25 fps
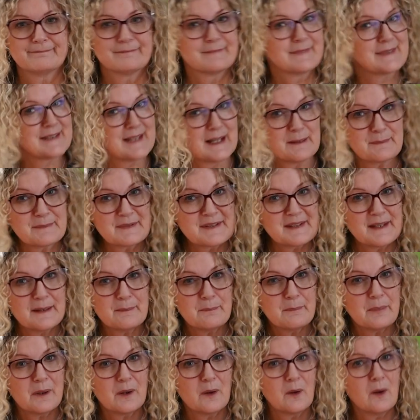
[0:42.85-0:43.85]
Sounds
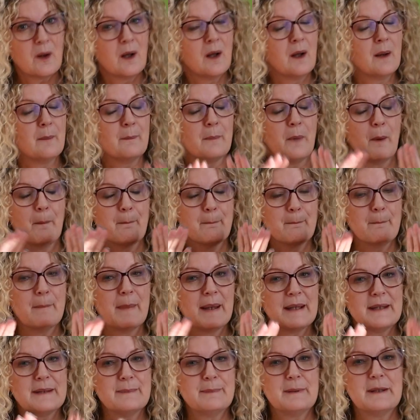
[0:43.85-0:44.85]
simple, but
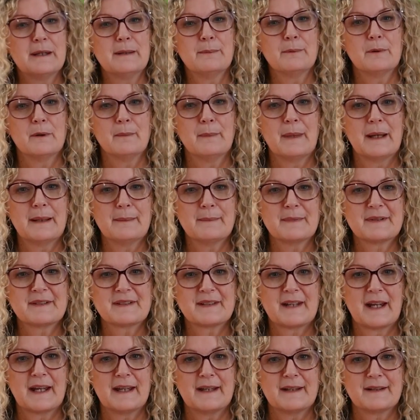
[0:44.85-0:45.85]
many people make
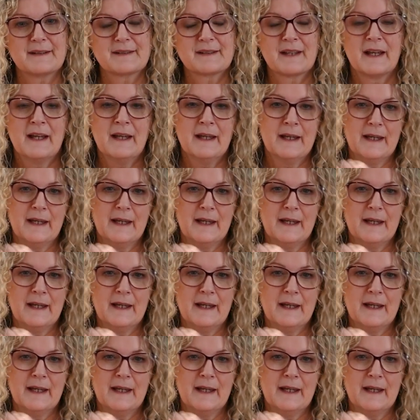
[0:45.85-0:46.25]
mistakes,